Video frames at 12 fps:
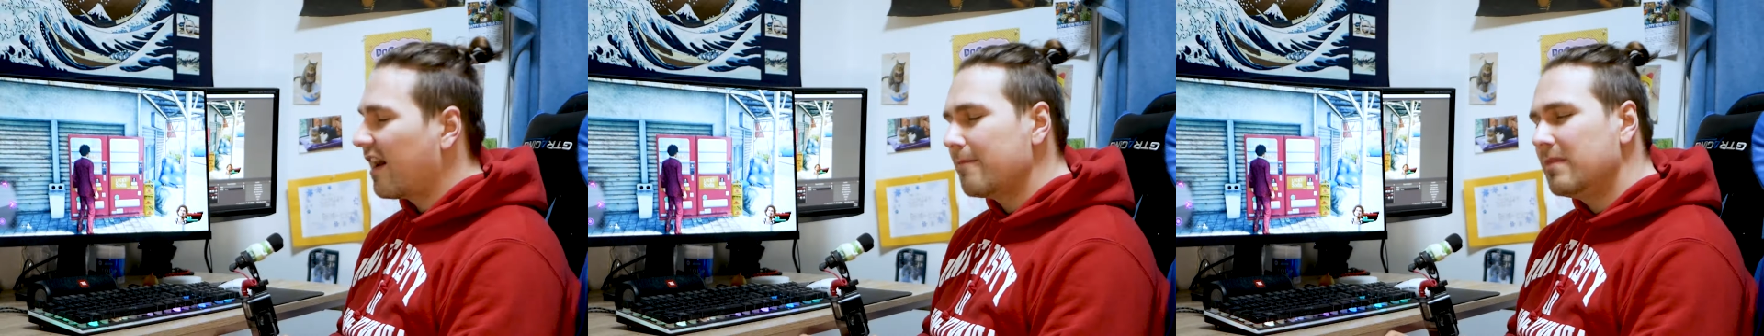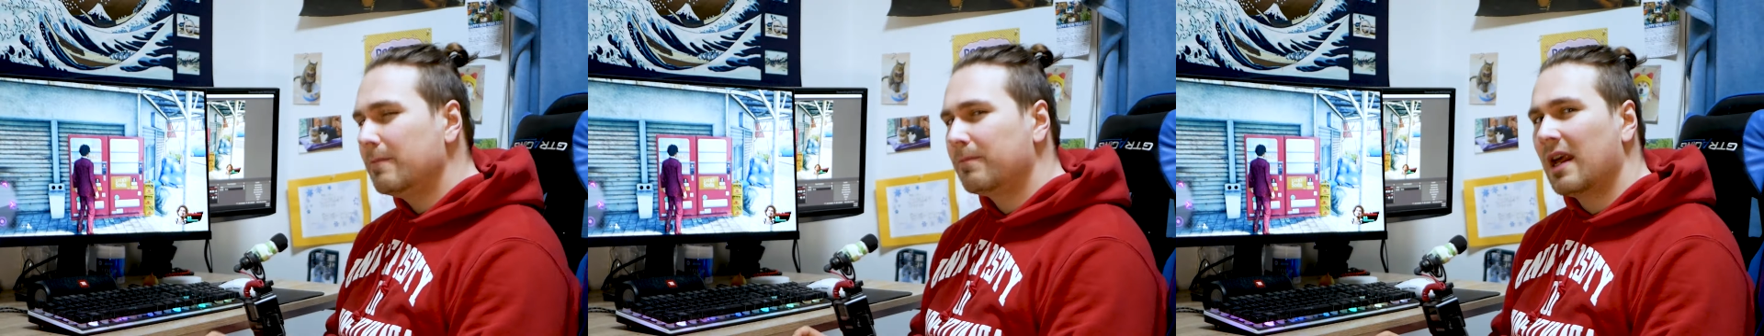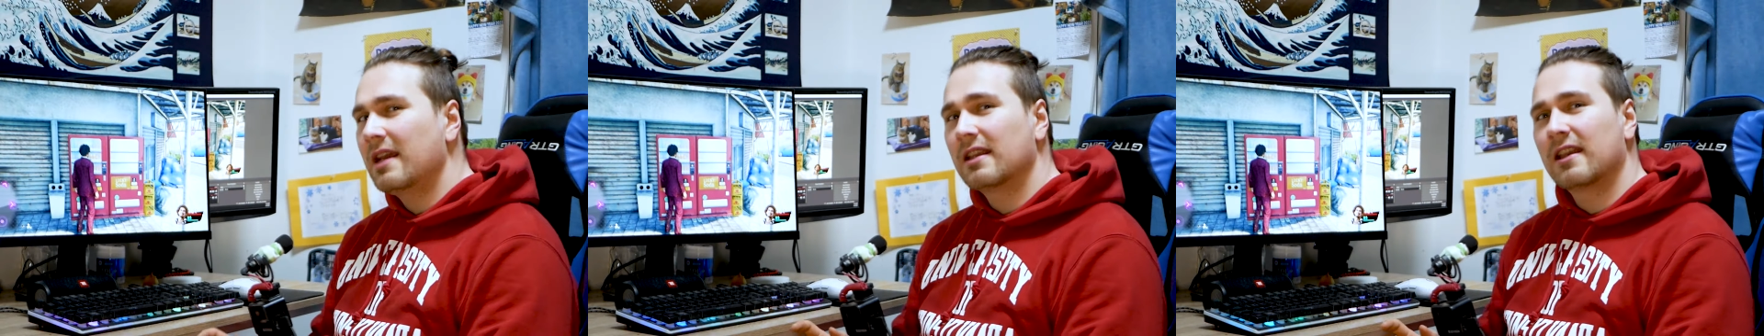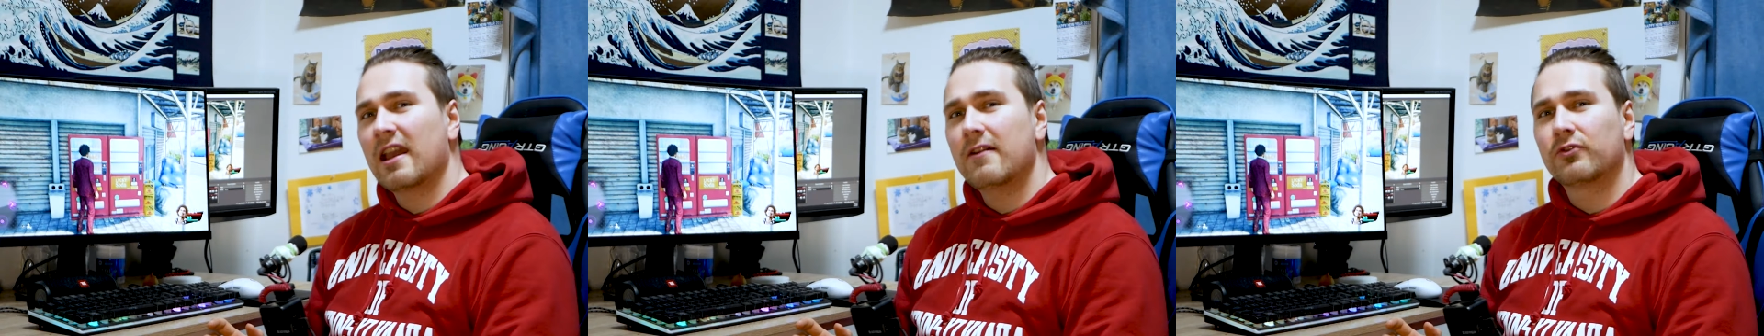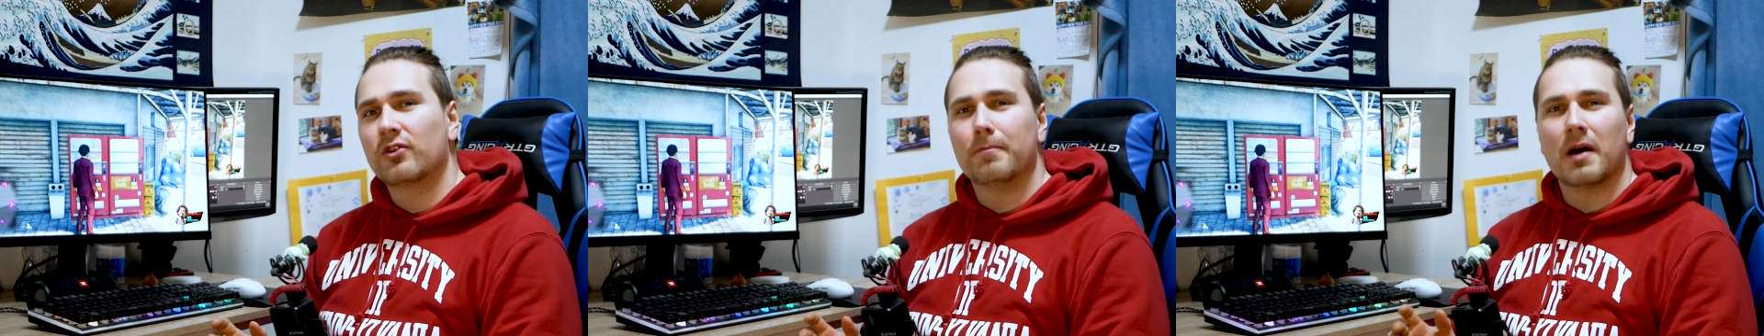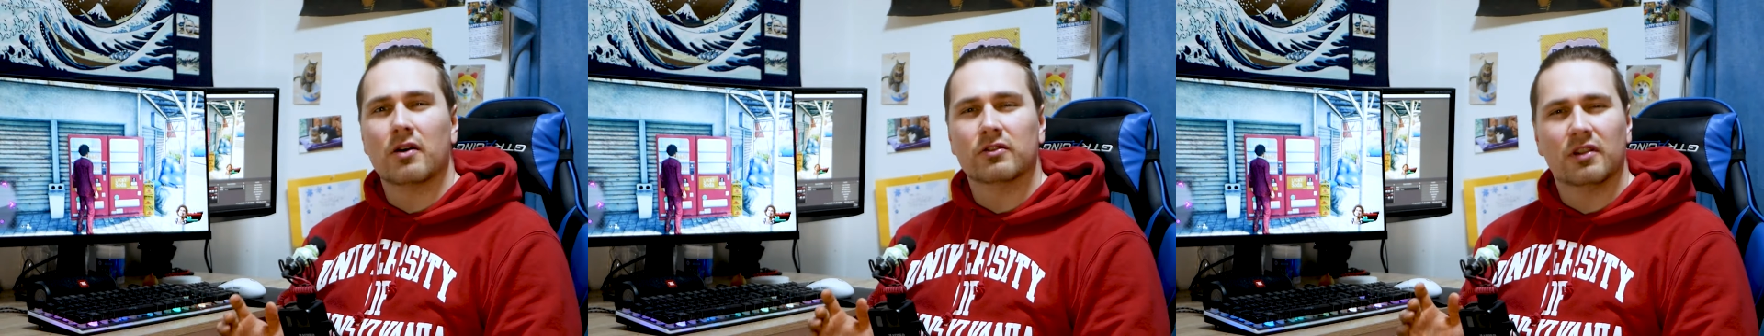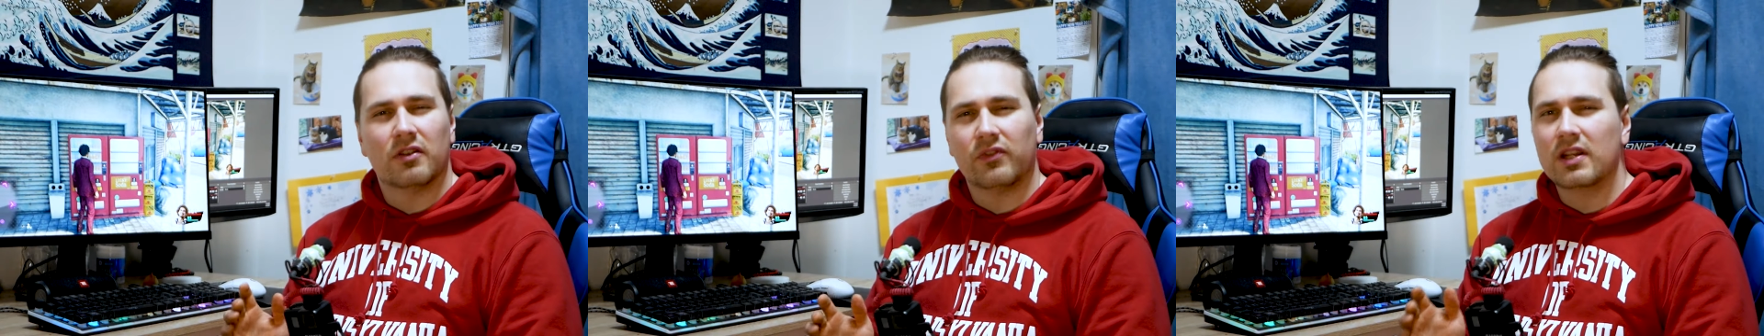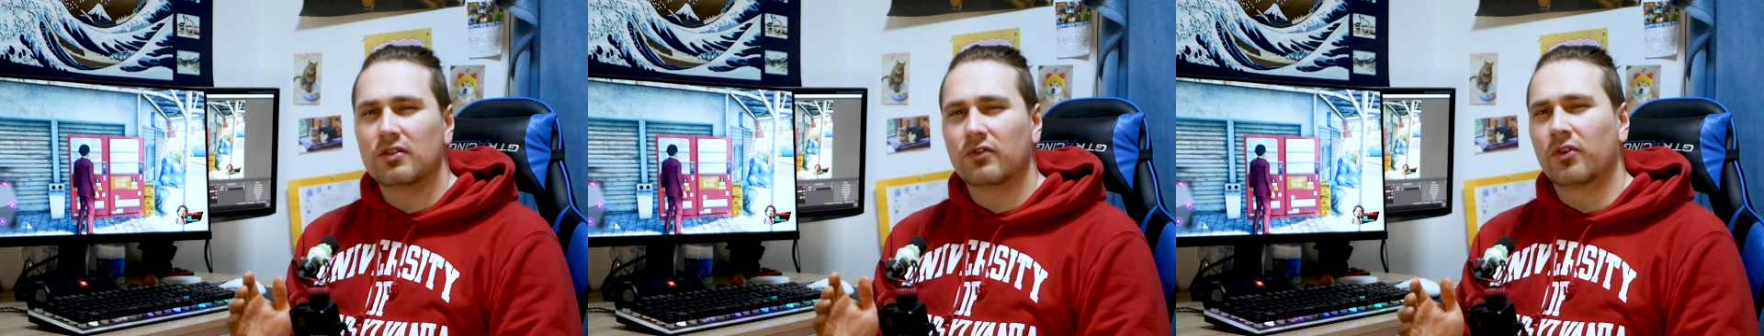have been playing the game for about
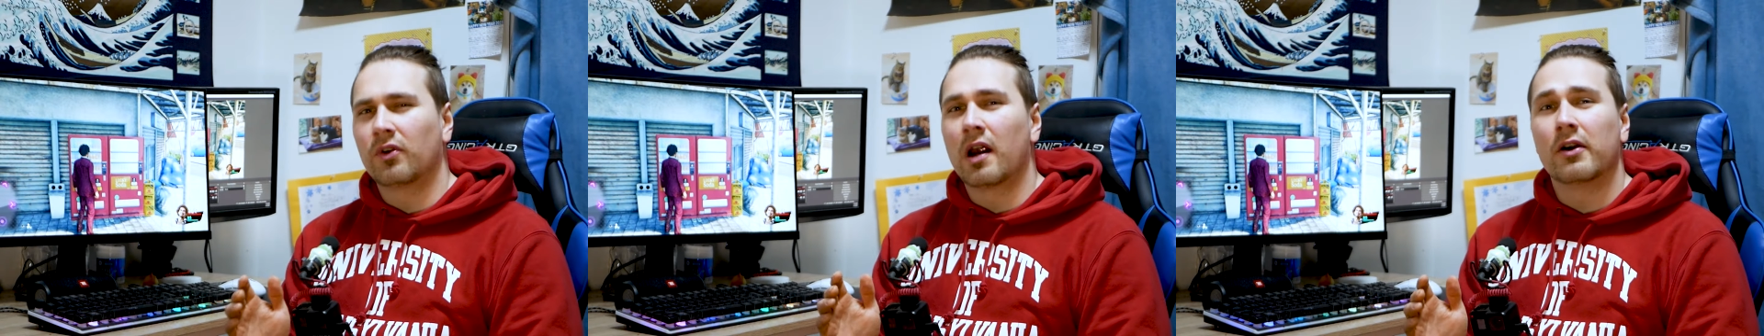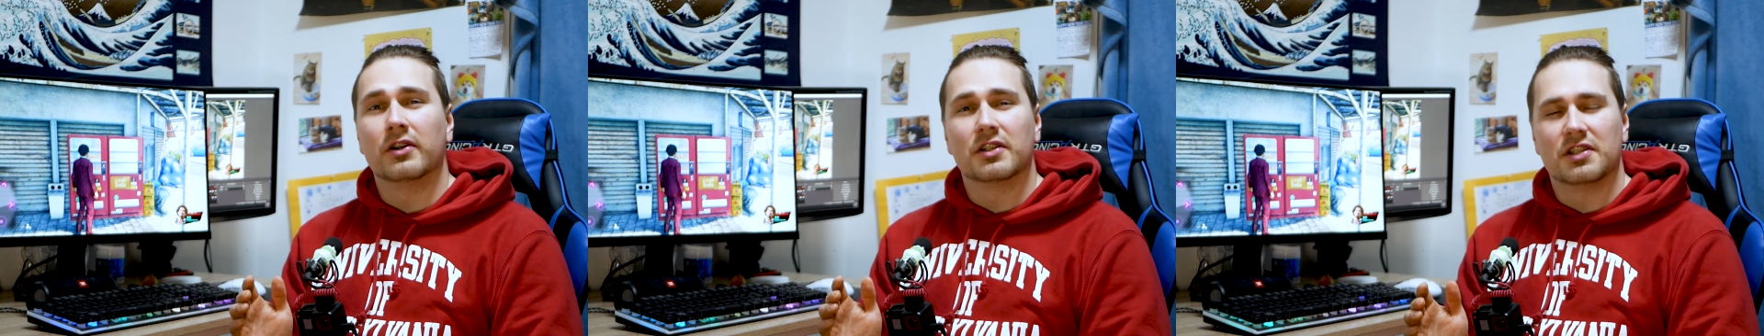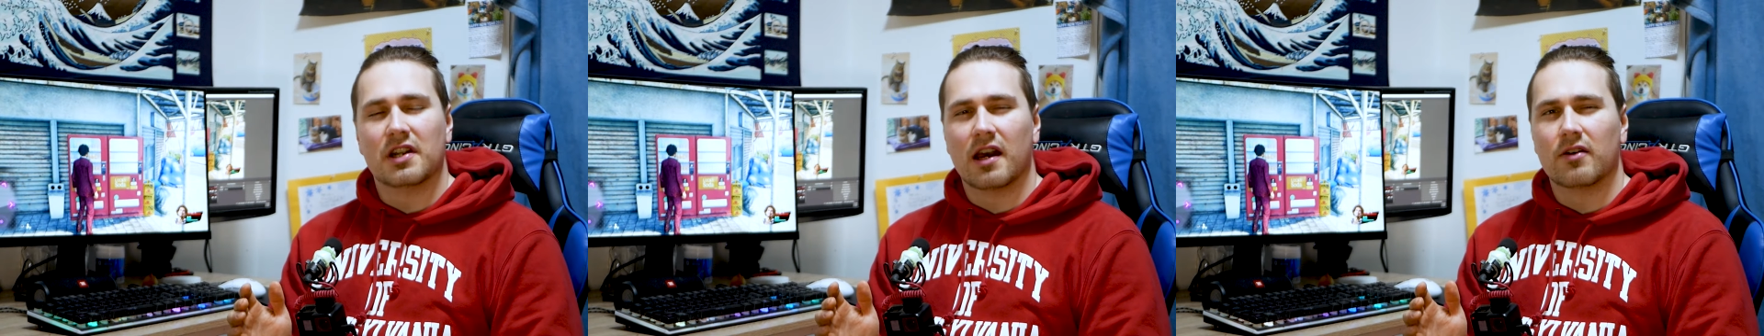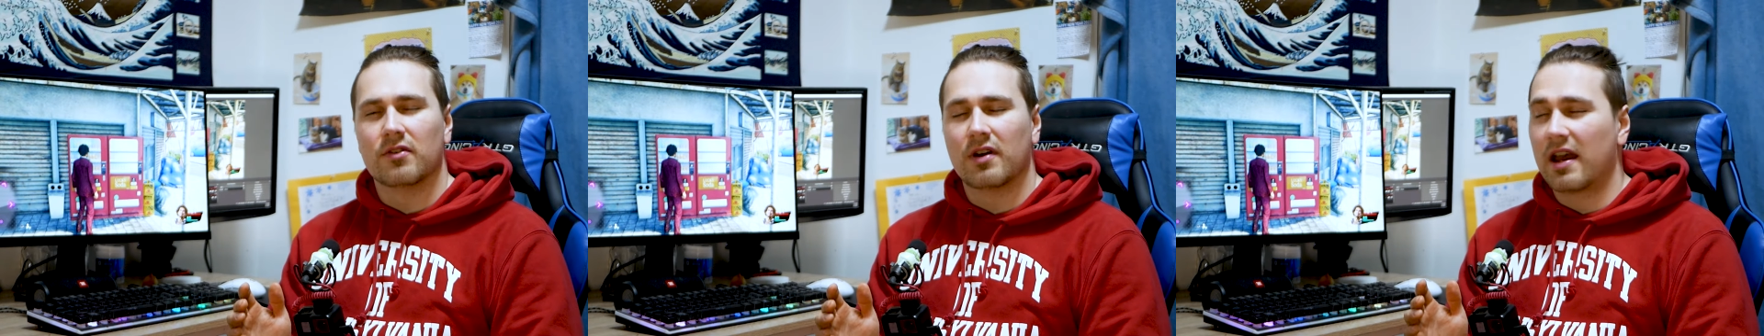3 to 4 hours now